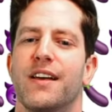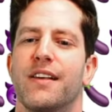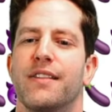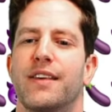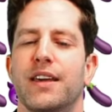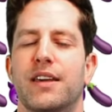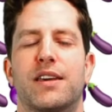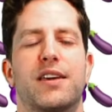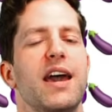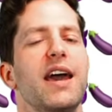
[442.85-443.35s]

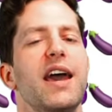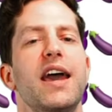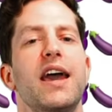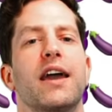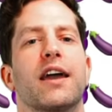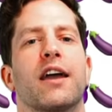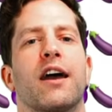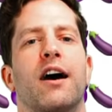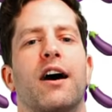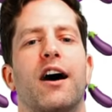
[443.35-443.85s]
the
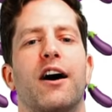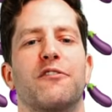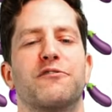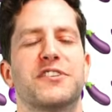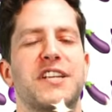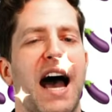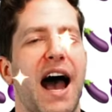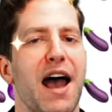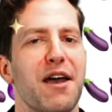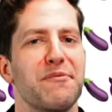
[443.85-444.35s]
king of
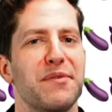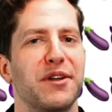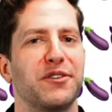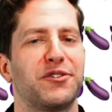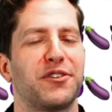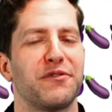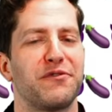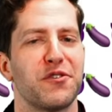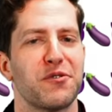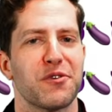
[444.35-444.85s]

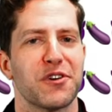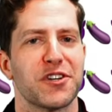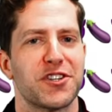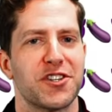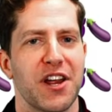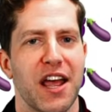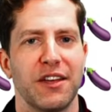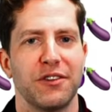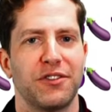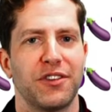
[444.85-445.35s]
diamonds. If you were
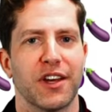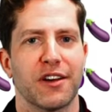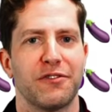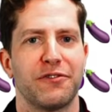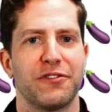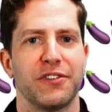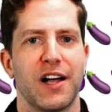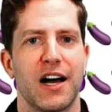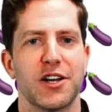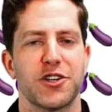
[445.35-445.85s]
chasing a
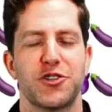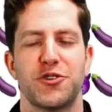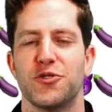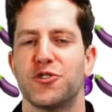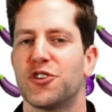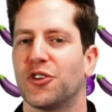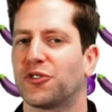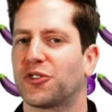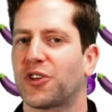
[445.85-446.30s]
flush, you just